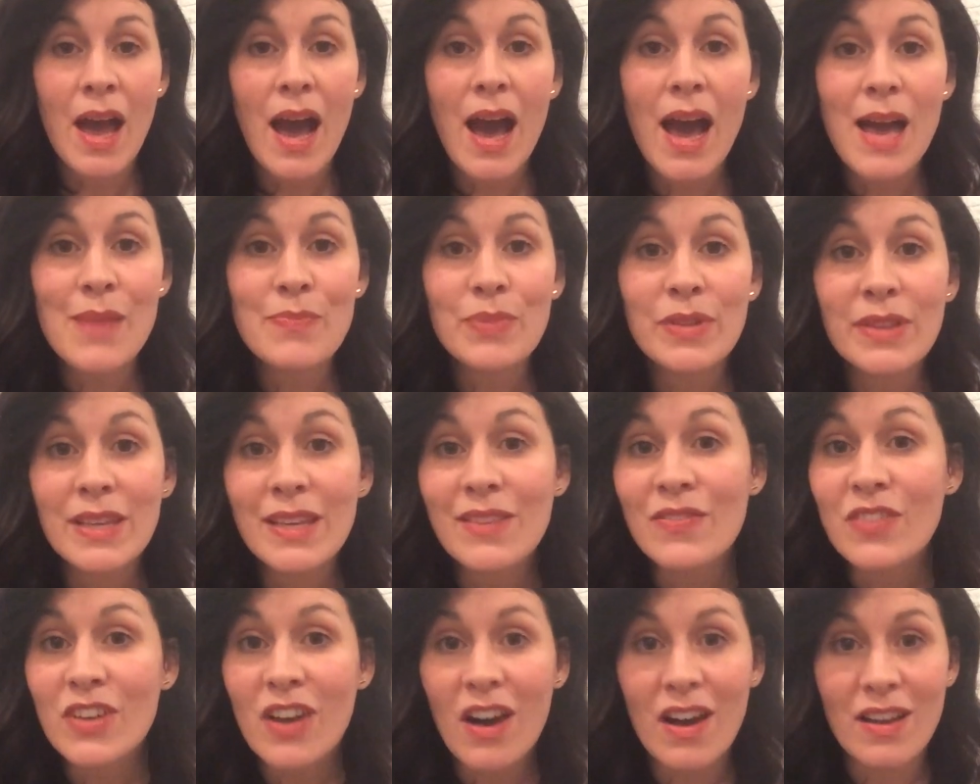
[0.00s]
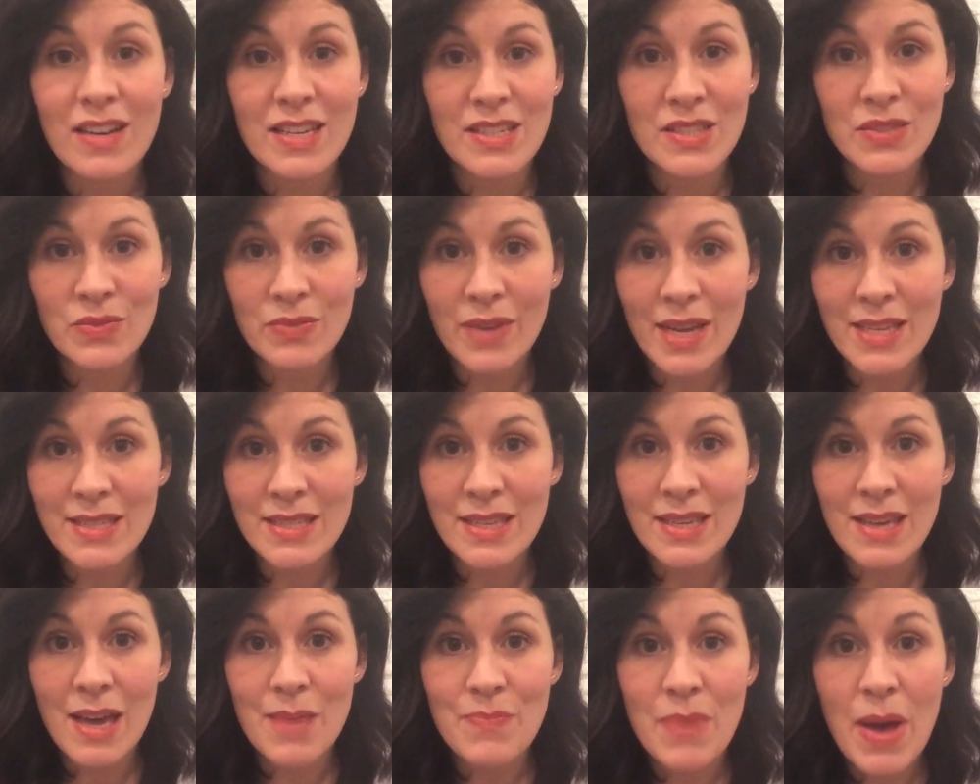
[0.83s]
I believe God is
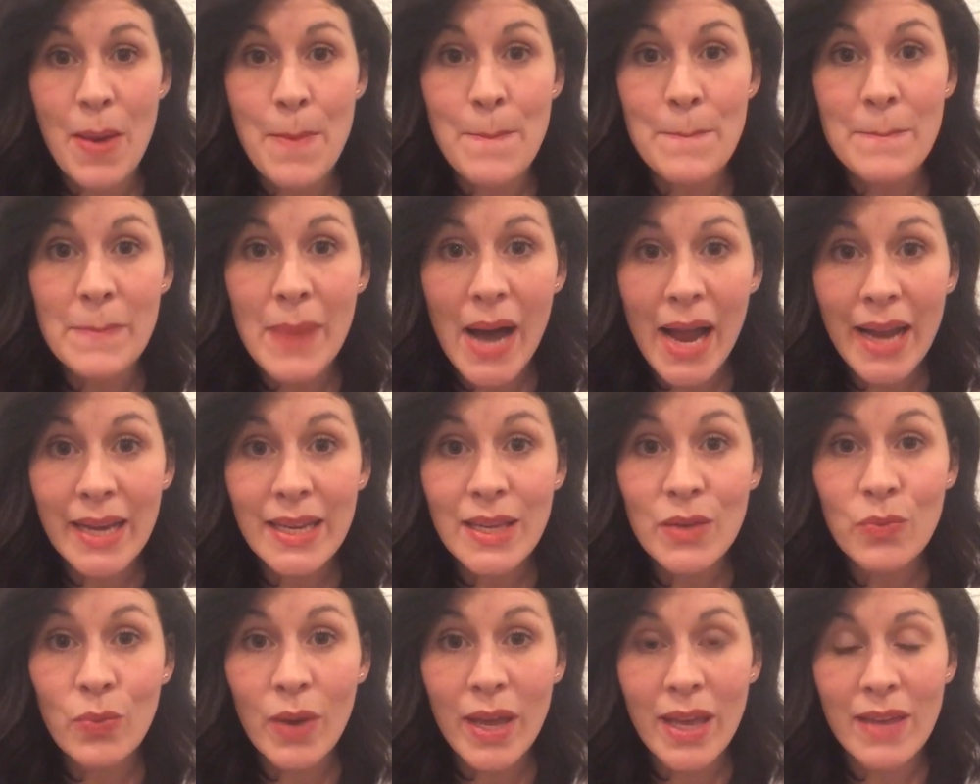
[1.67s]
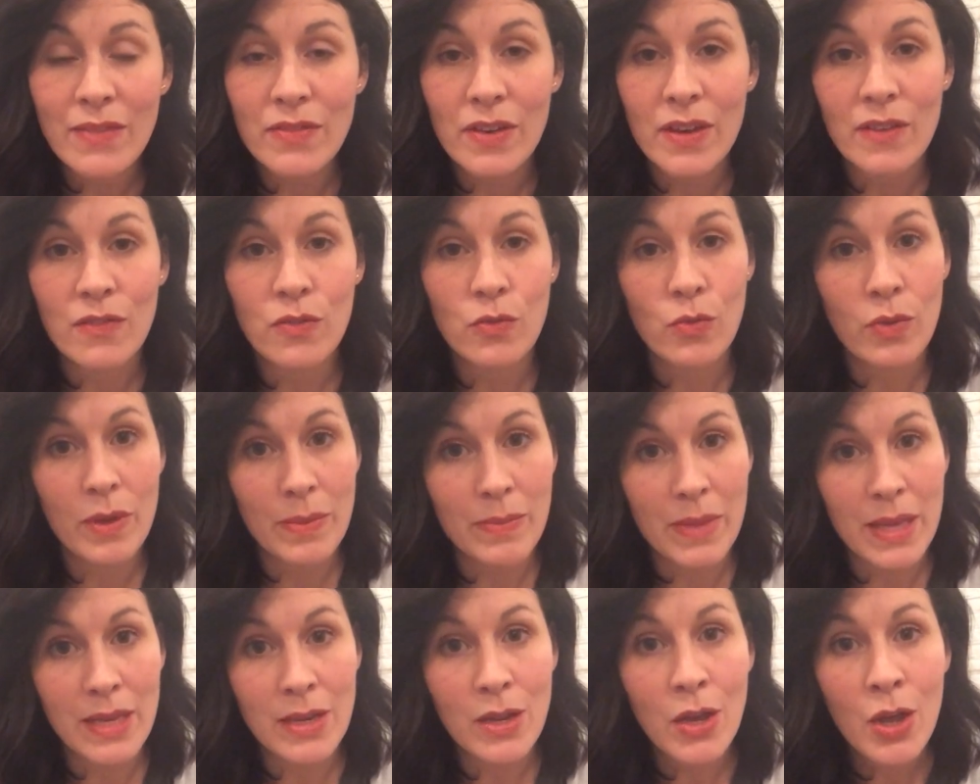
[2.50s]
raising up a mighty wave of
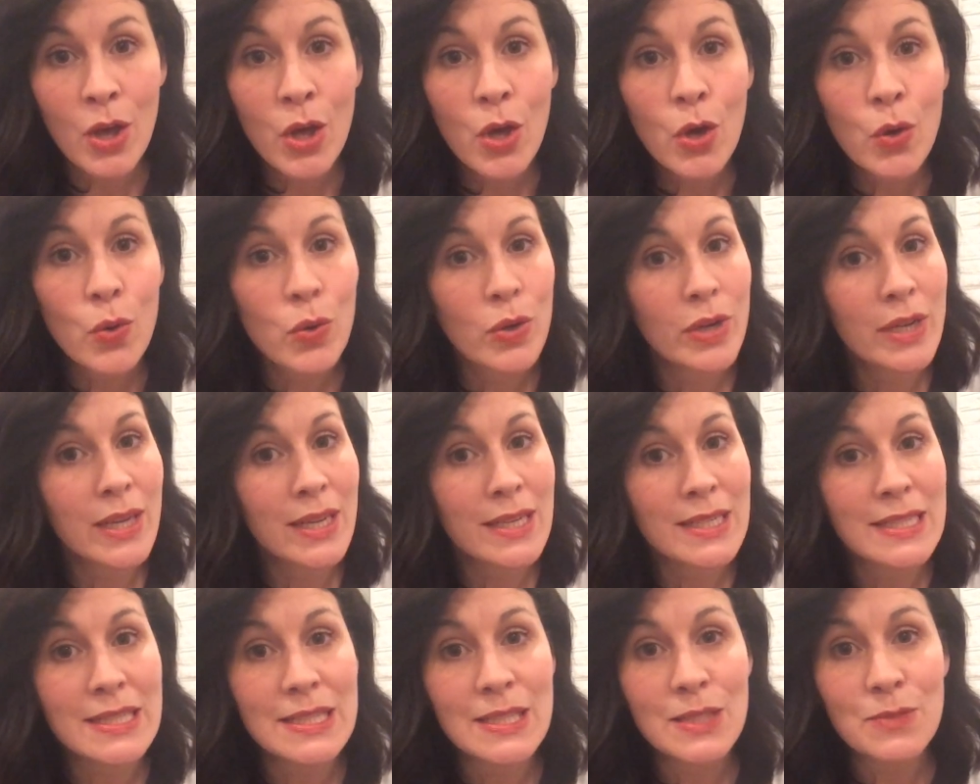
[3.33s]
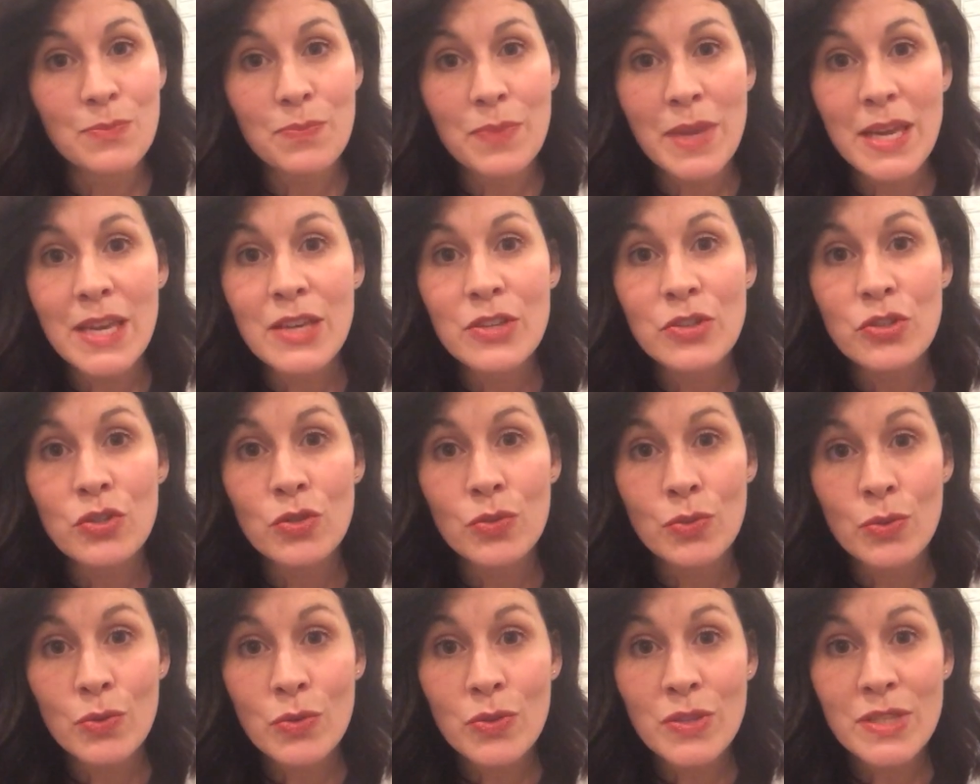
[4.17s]
women who are going to speak
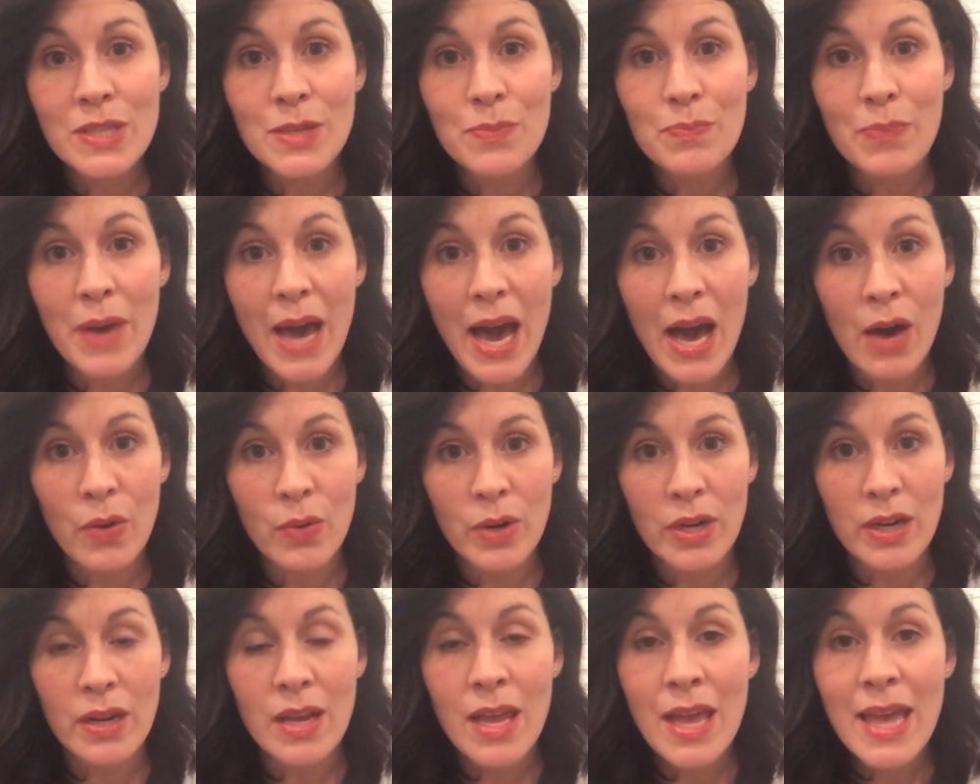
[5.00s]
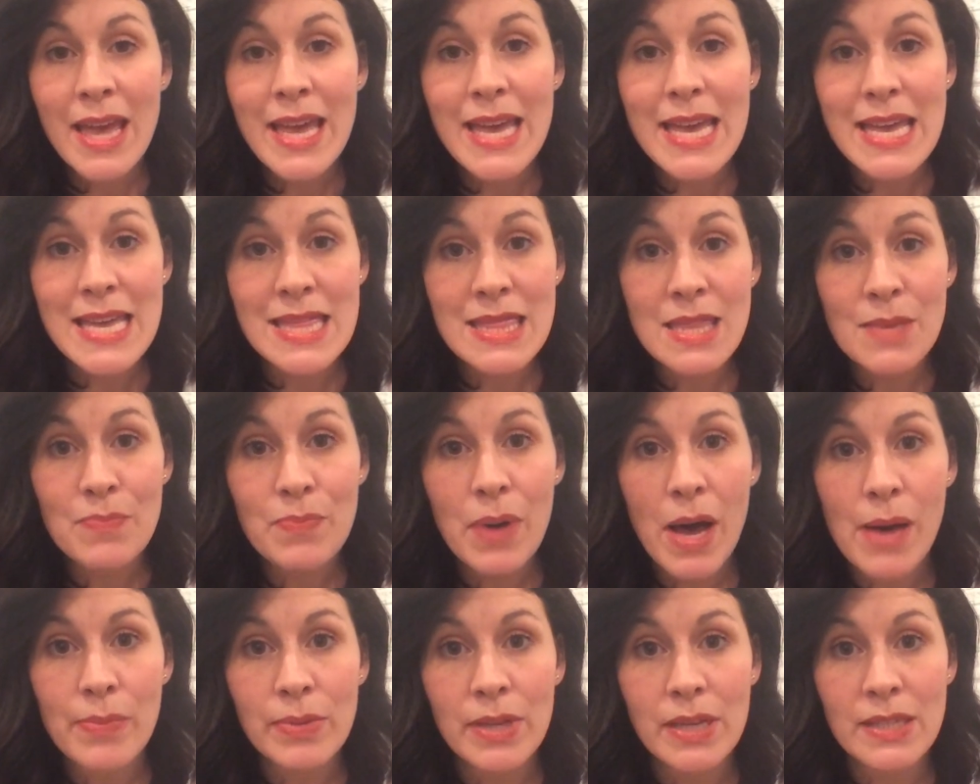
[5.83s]
truth to power in the
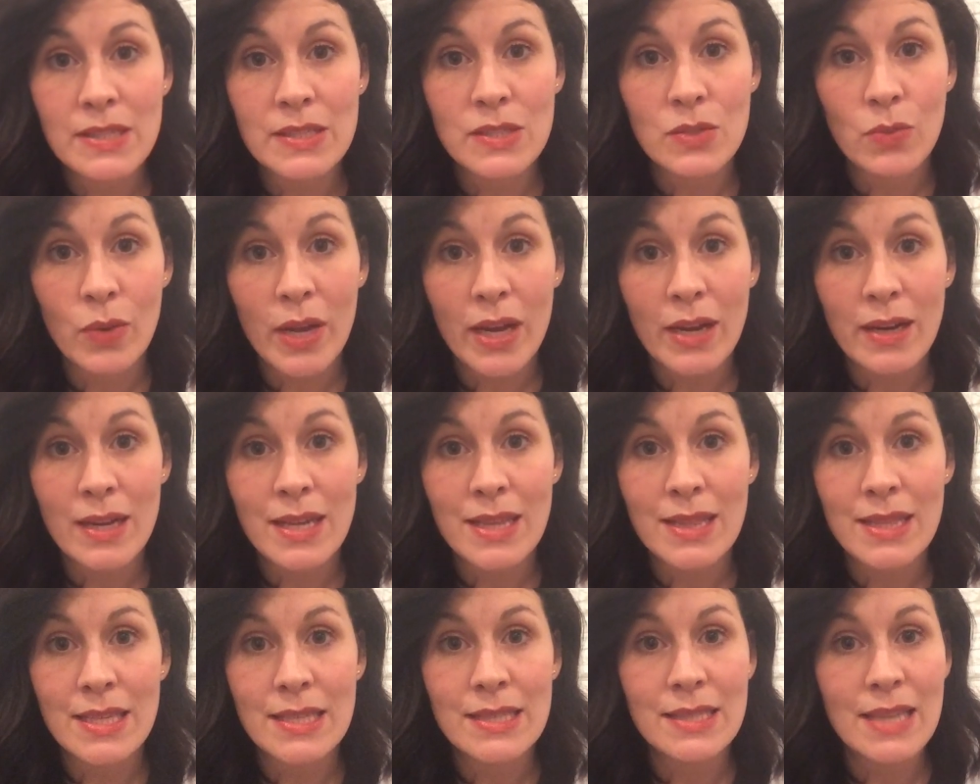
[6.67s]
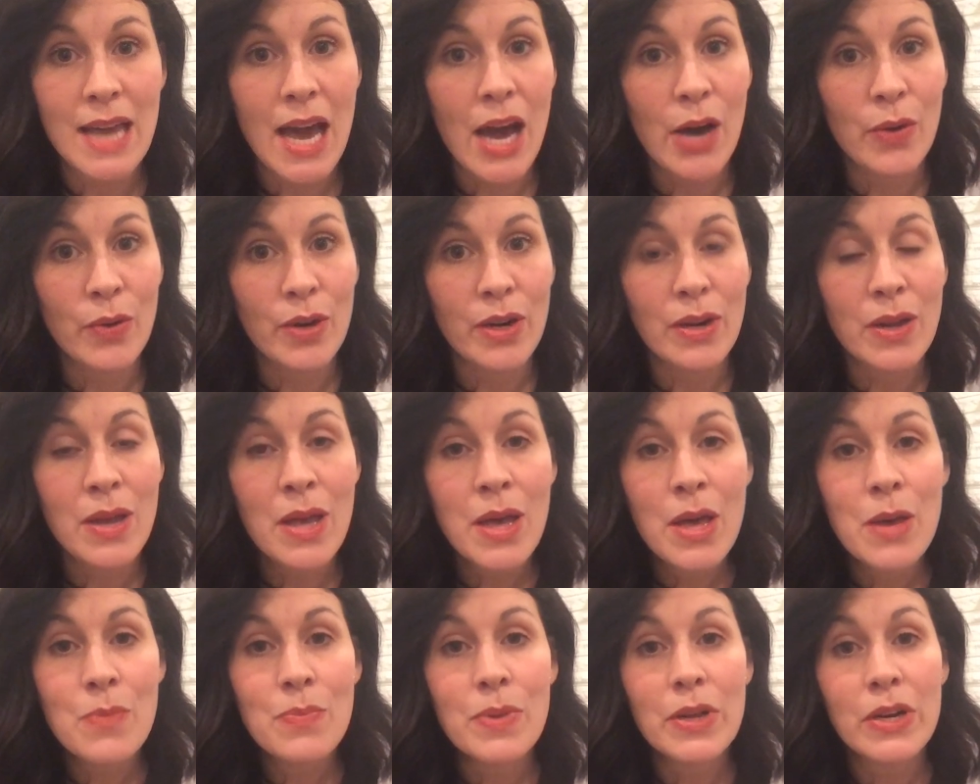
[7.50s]
public square in this hour,
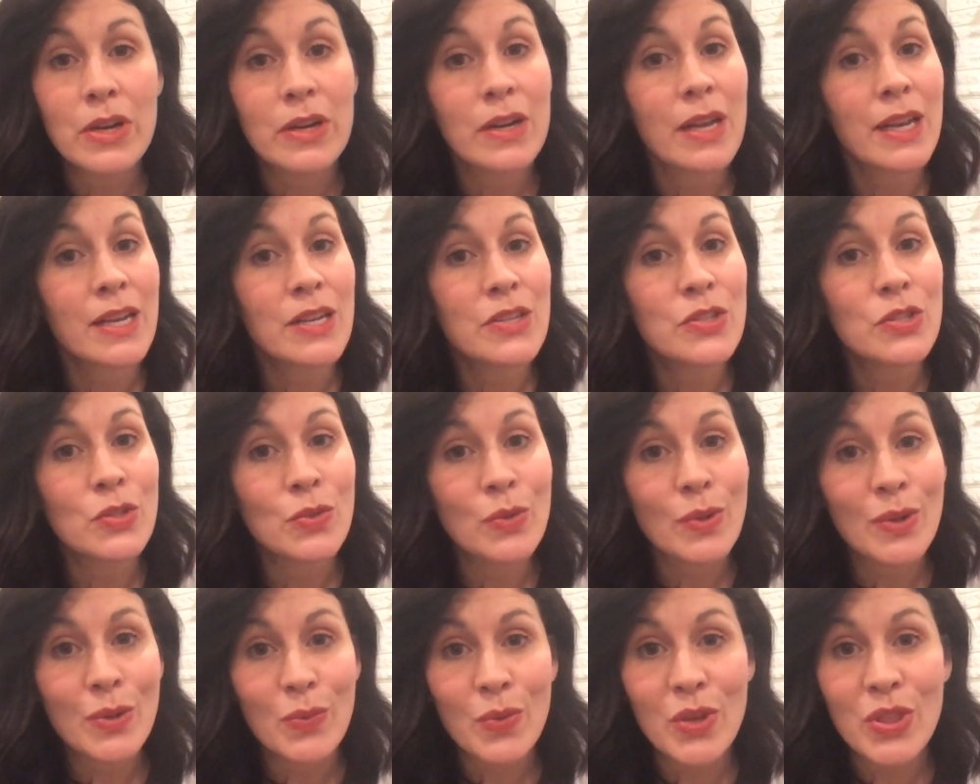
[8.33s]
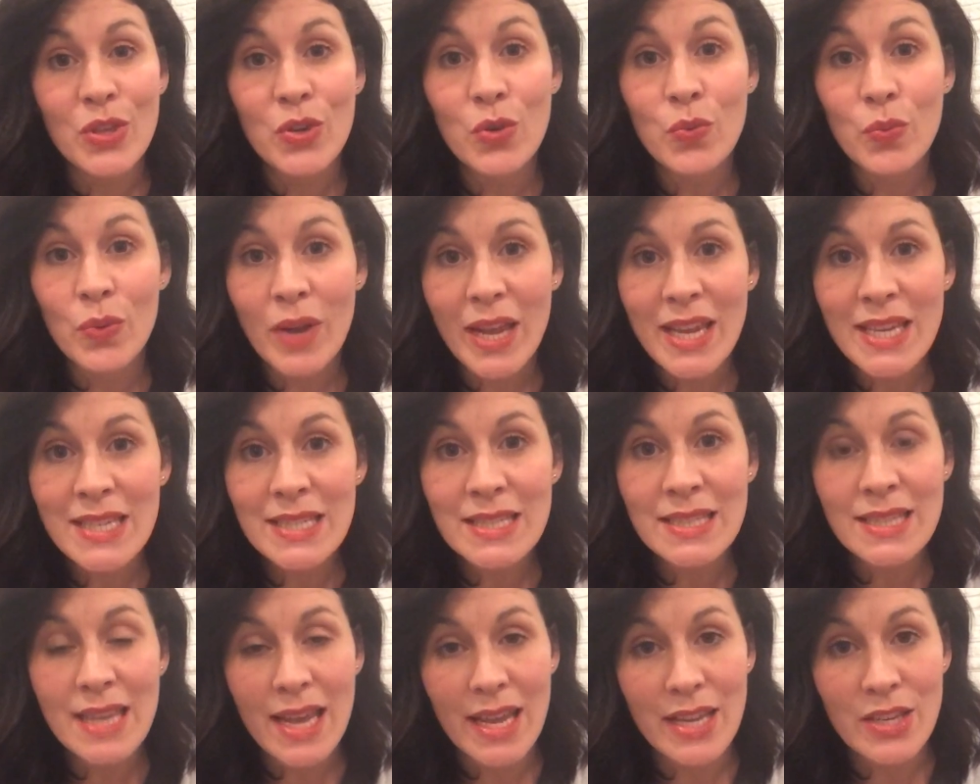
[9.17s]
but are going to do it with
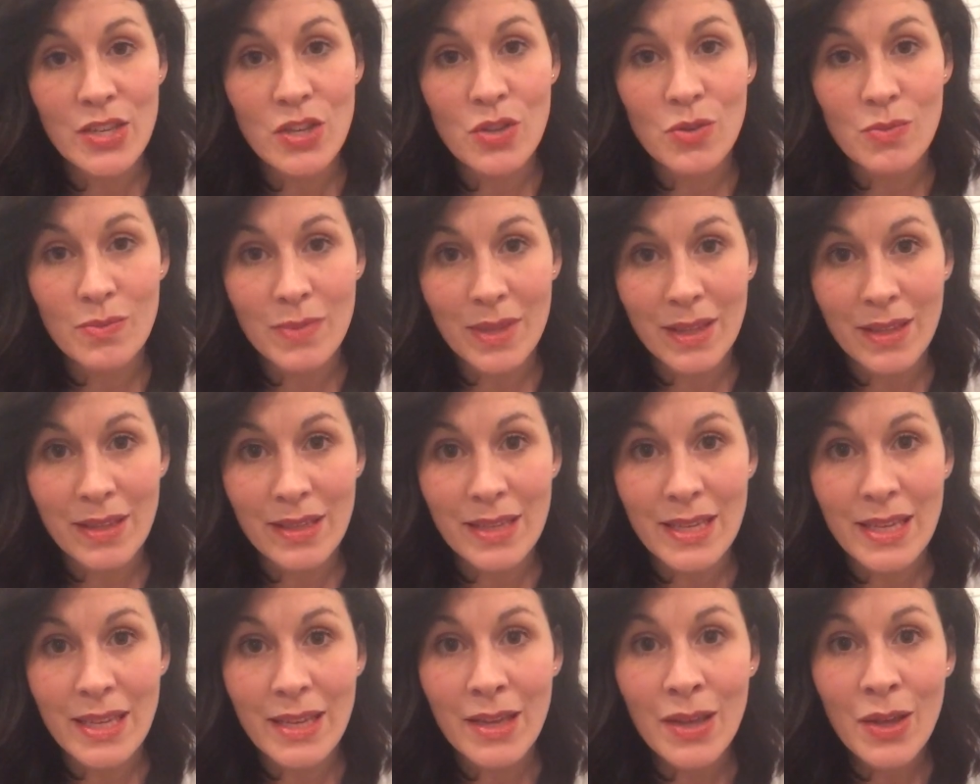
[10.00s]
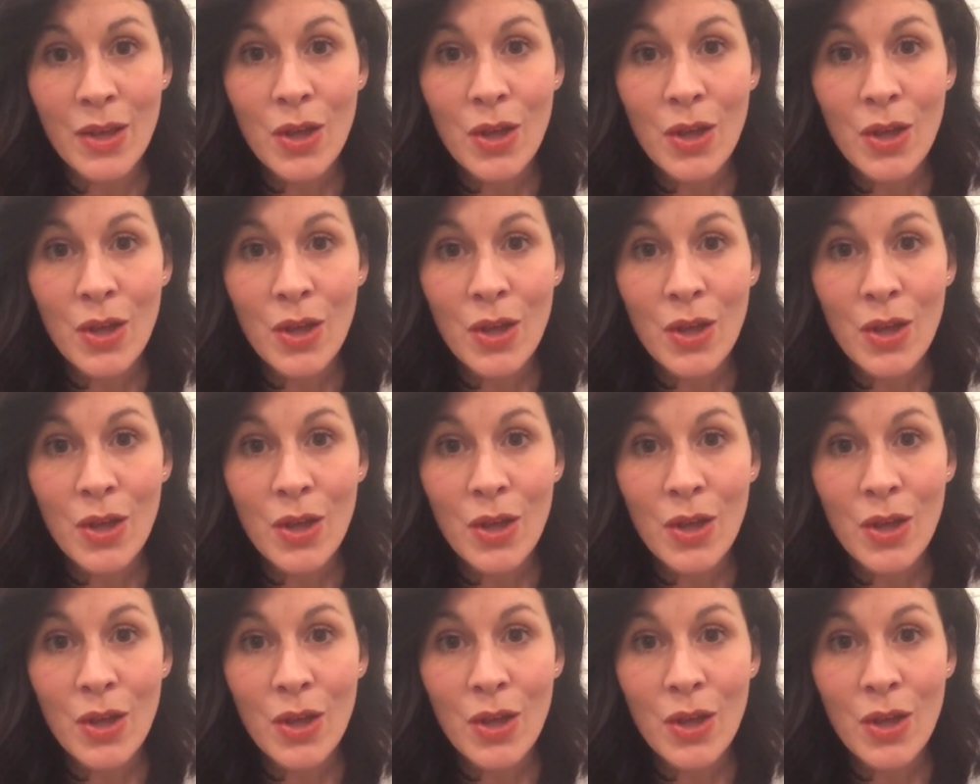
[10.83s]
grace and humility.